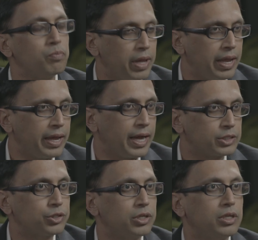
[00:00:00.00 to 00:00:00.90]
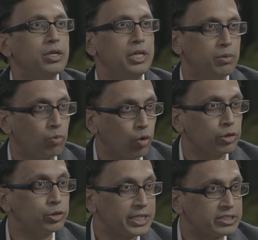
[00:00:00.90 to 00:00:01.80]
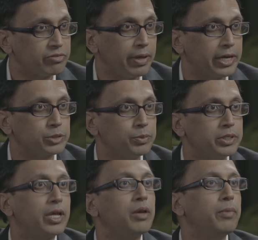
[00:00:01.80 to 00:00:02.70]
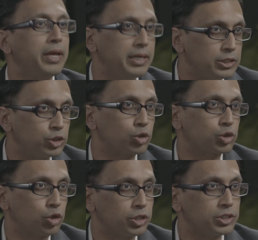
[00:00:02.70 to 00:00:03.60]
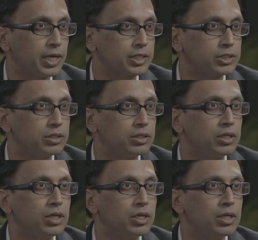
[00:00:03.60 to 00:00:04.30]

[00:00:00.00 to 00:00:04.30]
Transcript: may actually need more aggressive management and may need surgical resection.